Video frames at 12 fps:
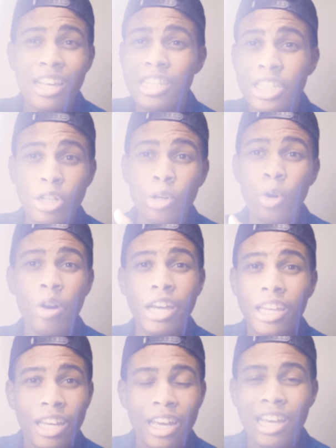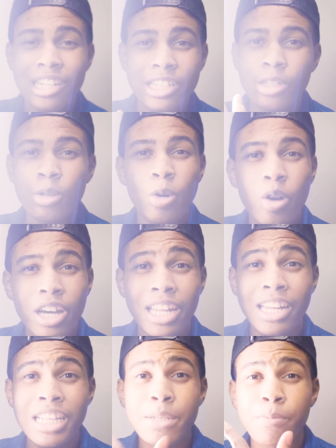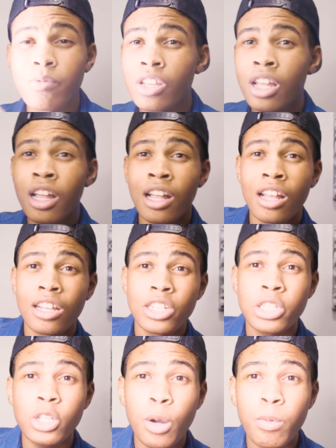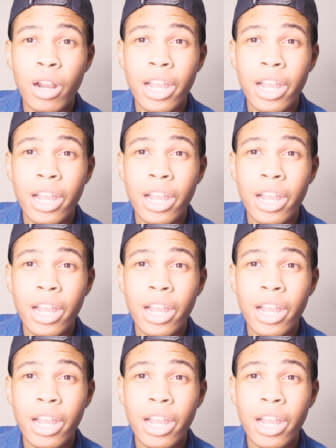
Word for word: it's still going. It's still going and it's so